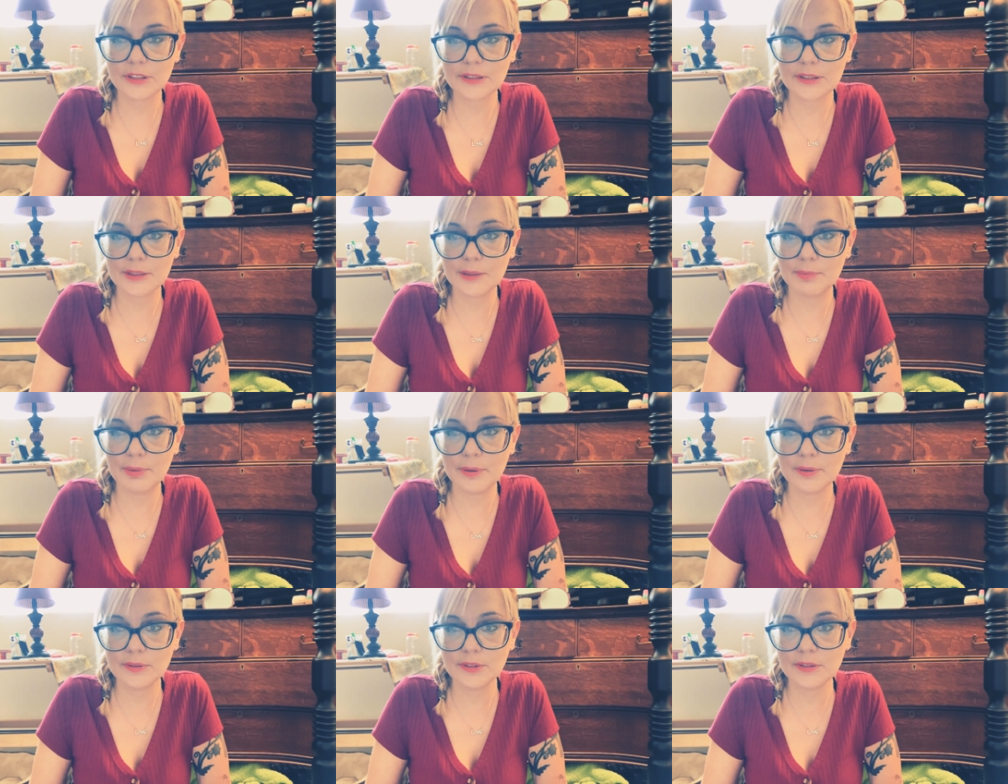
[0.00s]
going to
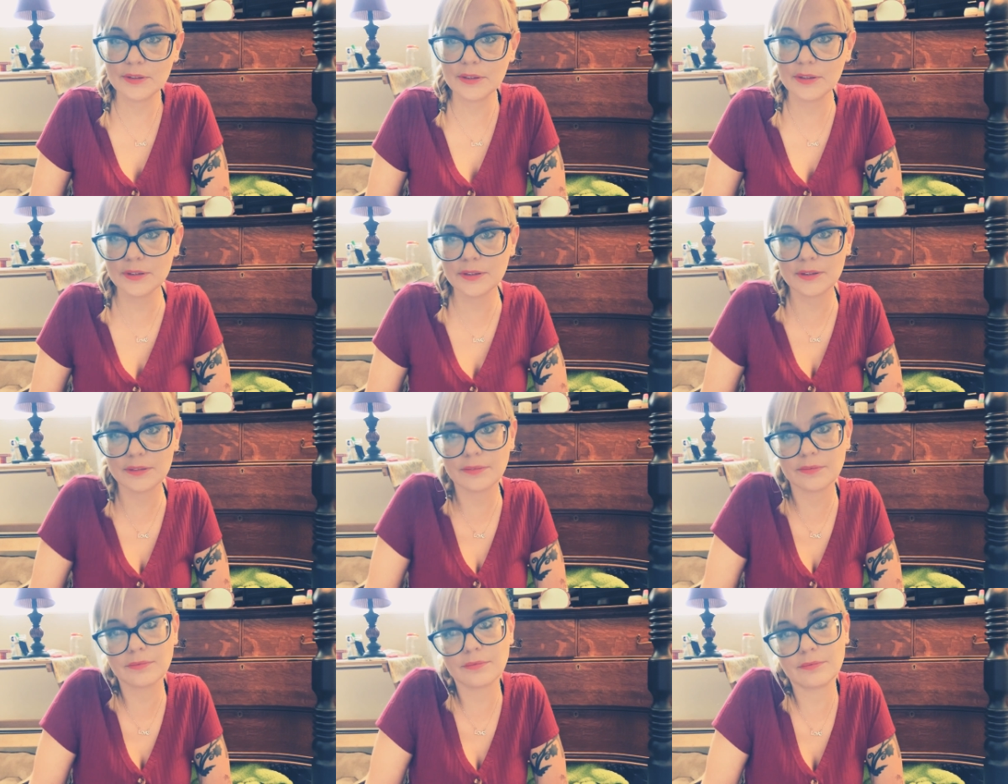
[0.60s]
post this.
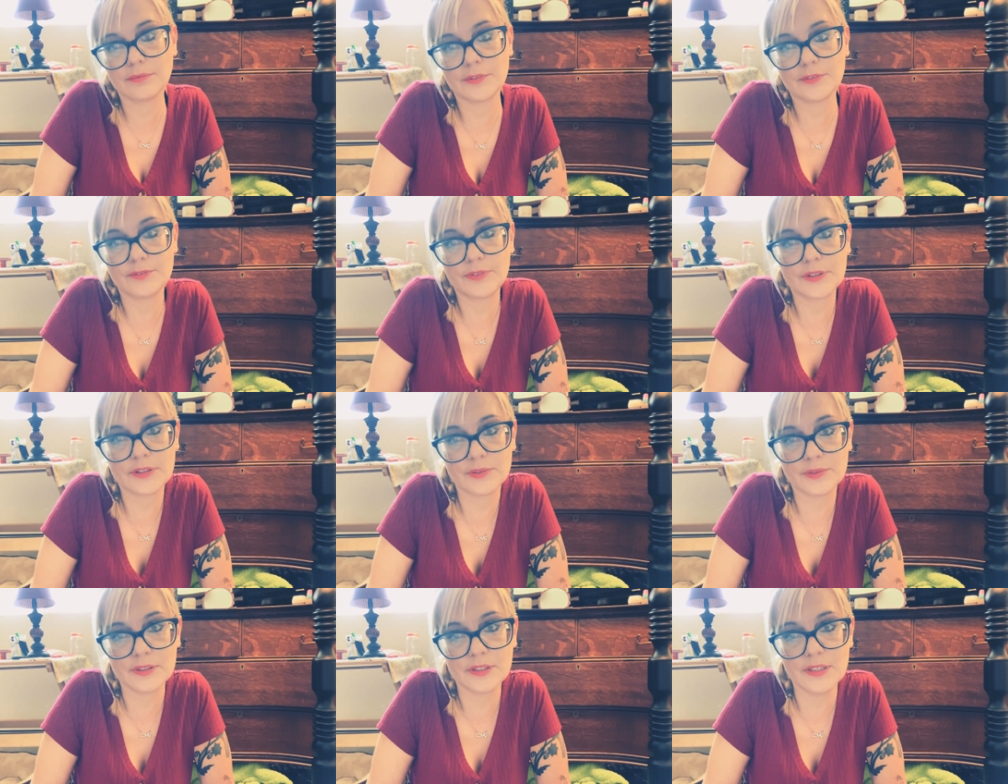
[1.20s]
If
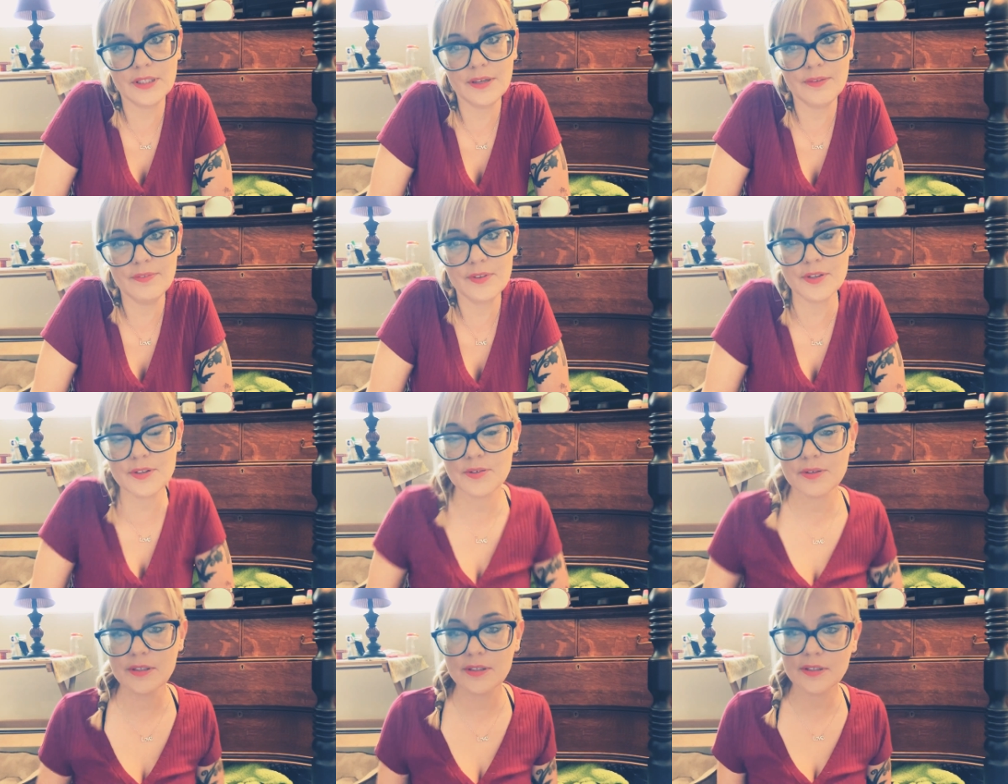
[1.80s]
it's received,
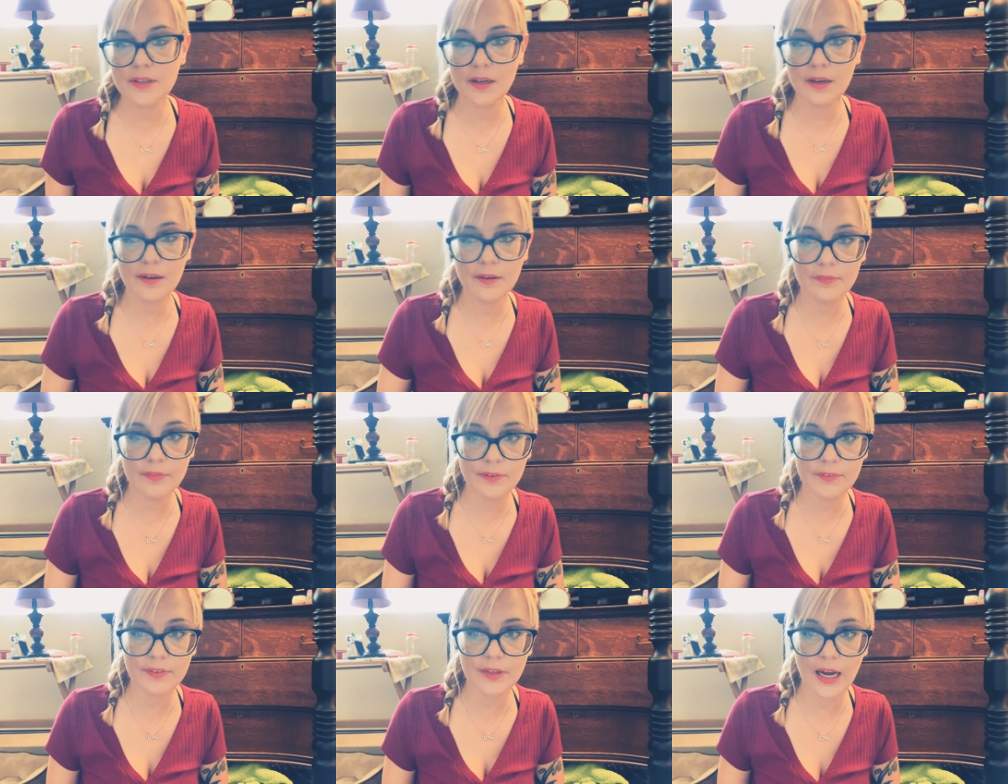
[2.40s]
it's received.
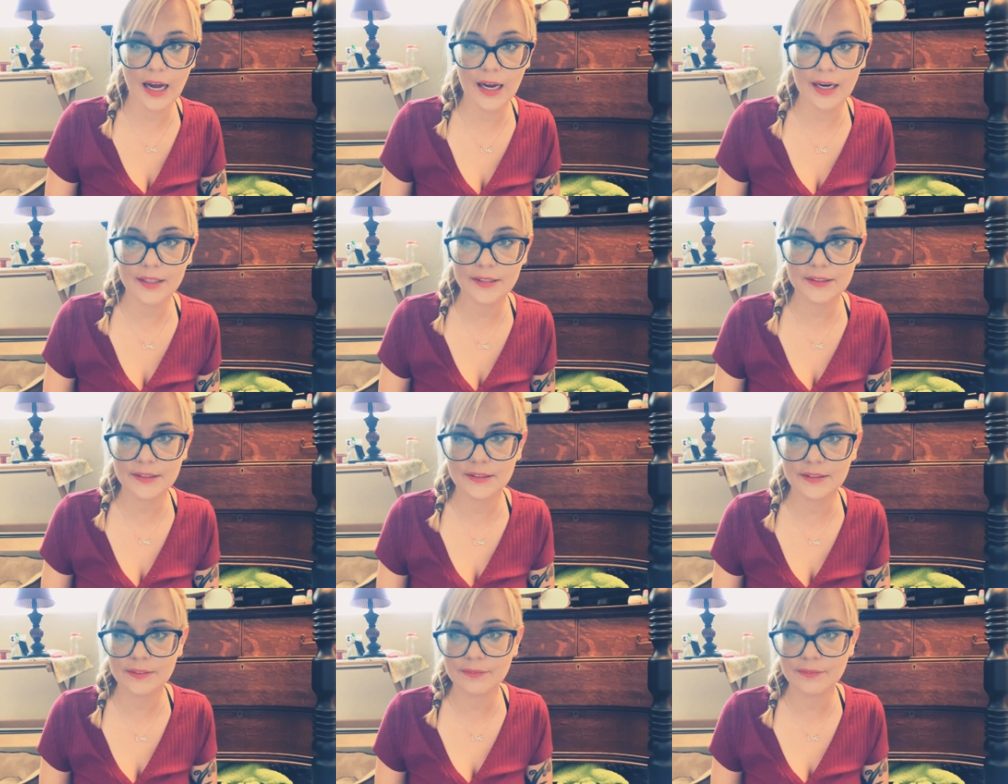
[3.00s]
It's not, it's,